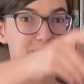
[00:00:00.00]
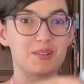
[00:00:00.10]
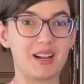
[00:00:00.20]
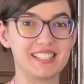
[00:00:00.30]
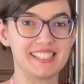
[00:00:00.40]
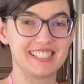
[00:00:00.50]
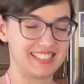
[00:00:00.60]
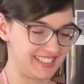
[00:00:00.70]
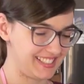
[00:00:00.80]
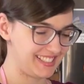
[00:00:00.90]
trust it.
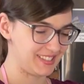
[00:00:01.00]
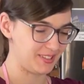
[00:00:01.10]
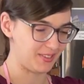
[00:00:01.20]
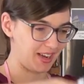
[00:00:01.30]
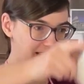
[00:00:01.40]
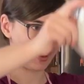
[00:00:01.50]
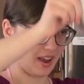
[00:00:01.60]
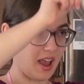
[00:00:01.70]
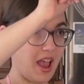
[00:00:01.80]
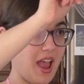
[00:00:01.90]
This is nerve-wracking.
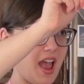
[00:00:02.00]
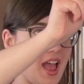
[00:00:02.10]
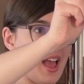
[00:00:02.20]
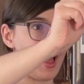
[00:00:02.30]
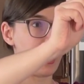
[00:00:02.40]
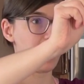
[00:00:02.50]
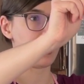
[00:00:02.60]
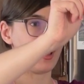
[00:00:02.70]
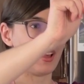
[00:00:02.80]
Ah.